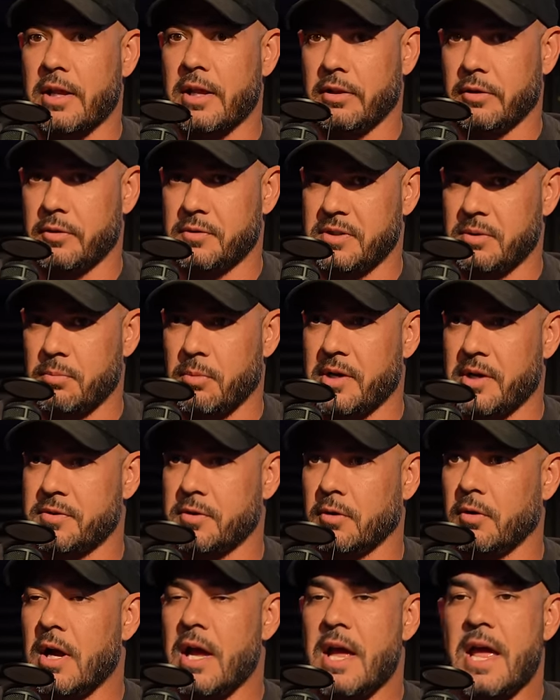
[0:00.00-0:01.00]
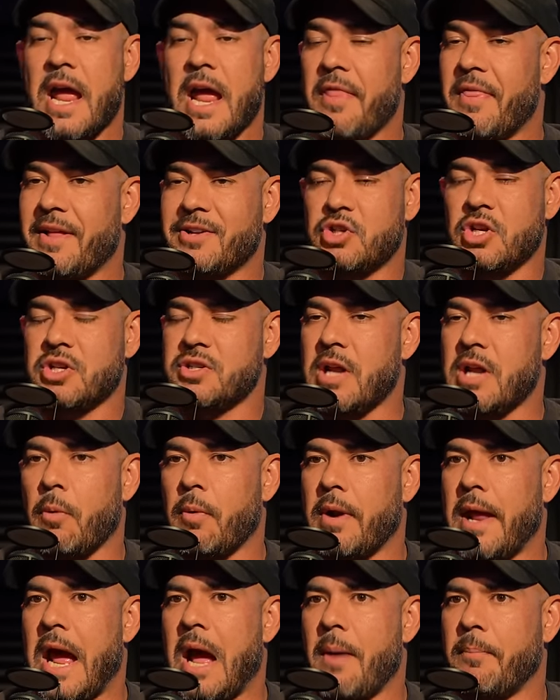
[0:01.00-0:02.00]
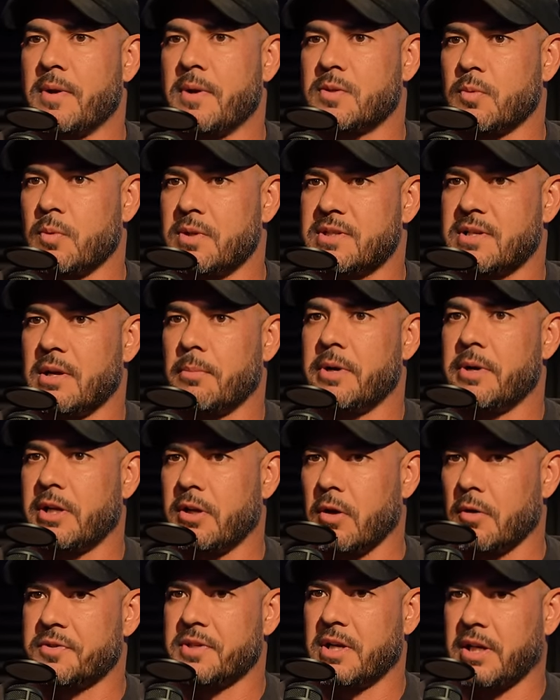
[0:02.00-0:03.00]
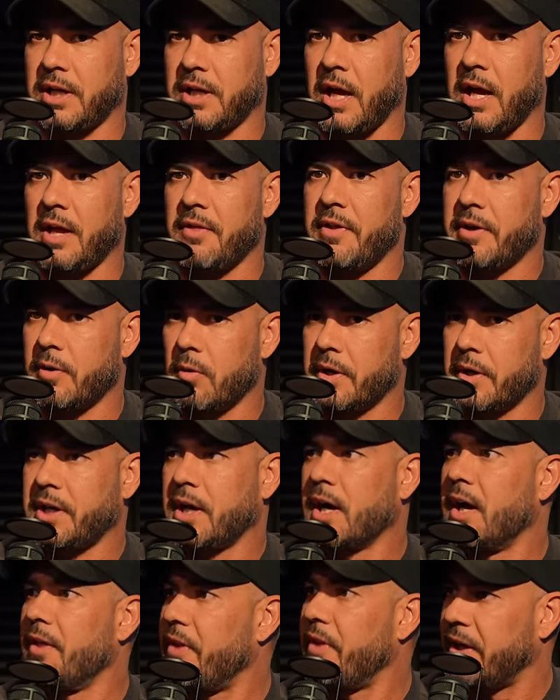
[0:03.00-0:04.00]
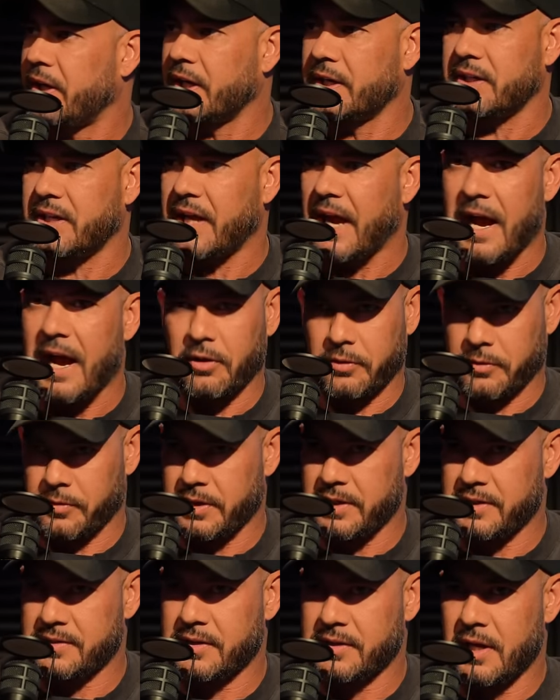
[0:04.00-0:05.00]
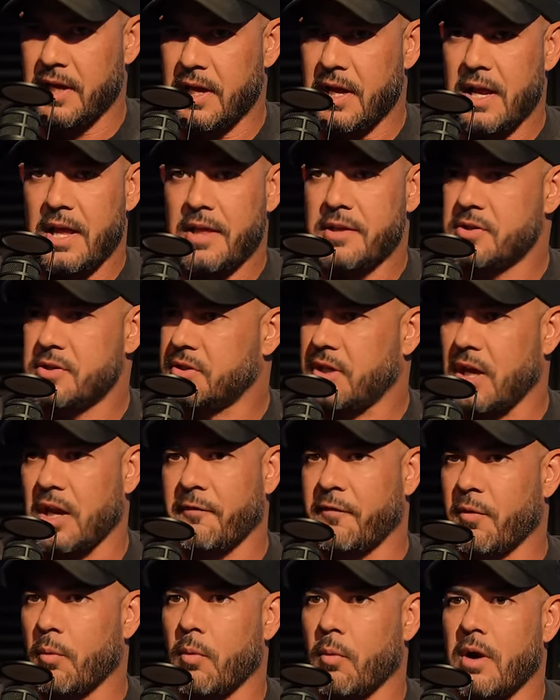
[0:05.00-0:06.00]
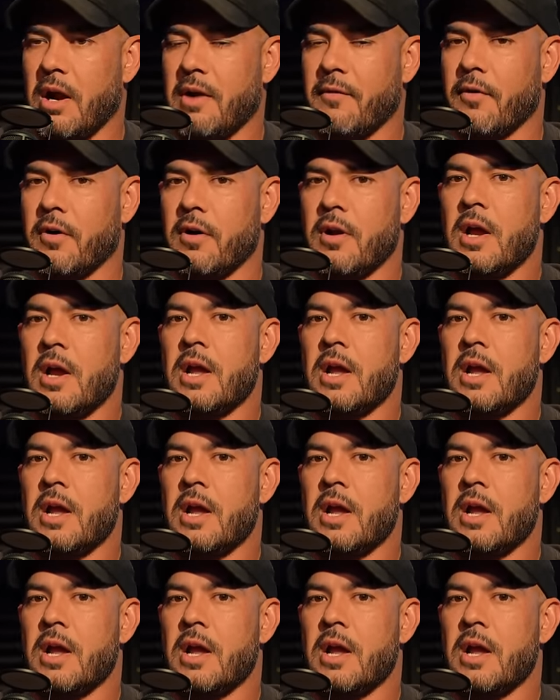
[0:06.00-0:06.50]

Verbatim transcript: and losing muscle. And that's just not what happens when somebody goes in a cut. They go in a cut, they cut calories, and they just cut it from wherever,